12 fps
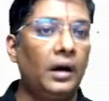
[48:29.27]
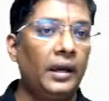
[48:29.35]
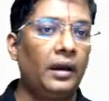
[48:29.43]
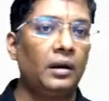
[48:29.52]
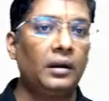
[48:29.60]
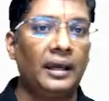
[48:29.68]

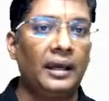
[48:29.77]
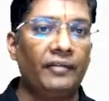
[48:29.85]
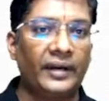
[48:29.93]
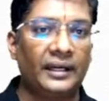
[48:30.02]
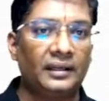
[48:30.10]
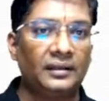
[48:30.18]
ion
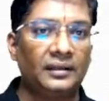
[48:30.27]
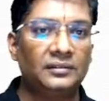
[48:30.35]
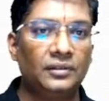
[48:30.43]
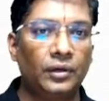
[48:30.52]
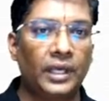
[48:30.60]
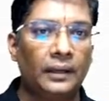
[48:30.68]
effect.
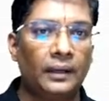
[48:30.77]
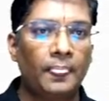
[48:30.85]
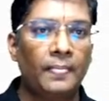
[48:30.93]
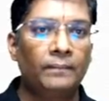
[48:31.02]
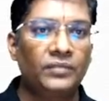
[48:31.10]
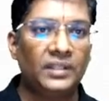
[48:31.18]
Okay.
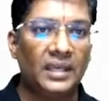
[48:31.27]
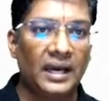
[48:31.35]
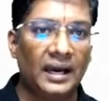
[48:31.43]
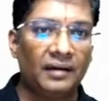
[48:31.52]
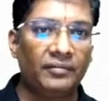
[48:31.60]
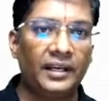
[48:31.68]

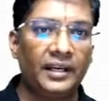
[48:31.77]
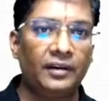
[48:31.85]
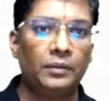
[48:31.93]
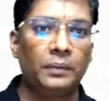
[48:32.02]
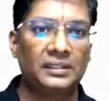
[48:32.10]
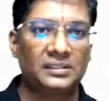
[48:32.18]
Yeah, very
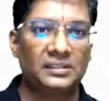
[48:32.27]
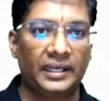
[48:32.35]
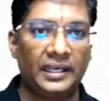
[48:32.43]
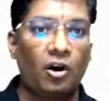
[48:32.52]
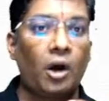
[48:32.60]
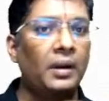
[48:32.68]
good,
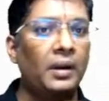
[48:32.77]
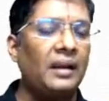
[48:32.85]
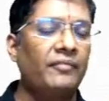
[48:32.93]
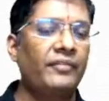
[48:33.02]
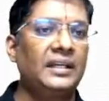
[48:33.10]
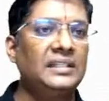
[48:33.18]
Bharsai. Common ion
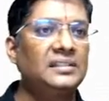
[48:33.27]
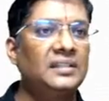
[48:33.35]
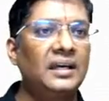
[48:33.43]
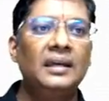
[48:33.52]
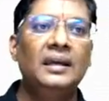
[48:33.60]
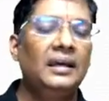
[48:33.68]
effect is
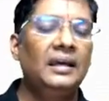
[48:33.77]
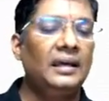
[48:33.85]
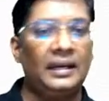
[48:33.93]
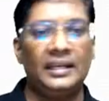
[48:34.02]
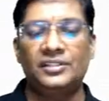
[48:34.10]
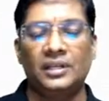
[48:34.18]
the
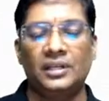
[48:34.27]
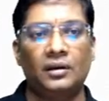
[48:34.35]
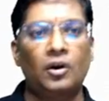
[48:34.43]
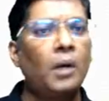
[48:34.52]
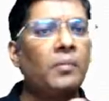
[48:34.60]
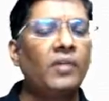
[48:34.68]
reason.
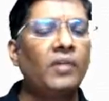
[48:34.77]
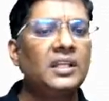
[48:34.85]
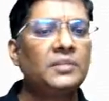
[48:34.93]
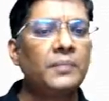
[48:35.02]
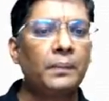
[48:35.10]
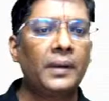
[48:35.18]
What
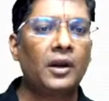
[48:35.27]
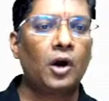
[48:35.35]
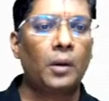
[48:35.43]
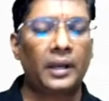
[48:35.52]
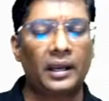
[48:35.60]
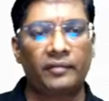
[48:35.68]
is meant by
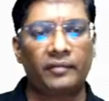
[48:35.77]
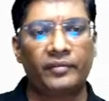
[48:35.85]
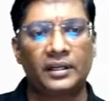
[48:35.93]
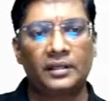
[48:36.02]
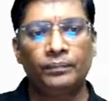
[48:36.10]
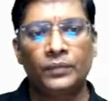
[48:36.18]
common ion
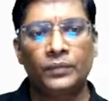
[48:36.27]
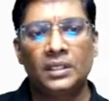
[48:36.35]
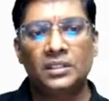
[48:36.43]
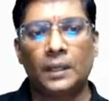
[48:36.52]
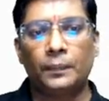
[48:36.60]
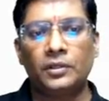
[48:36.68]
effect?
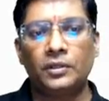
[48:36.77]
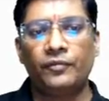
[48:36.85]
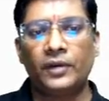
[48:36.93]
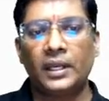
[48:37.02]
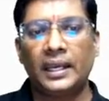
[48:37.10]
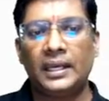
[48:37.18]
Suppose if
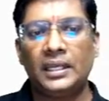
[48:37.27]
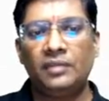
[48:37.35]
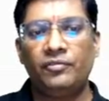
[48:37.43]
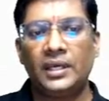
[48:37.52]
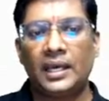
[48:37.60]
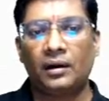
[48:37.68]
you take any
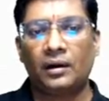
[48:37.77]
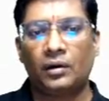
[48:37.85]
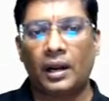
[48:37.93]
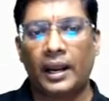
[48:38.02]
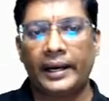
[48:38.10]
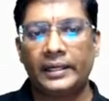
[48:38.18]
weak
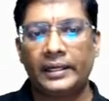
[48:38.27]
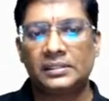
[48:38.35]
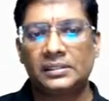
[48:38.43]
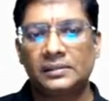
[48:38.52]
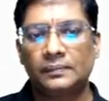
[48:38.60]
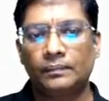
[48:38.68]

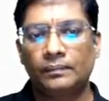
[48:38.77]
electrolytes,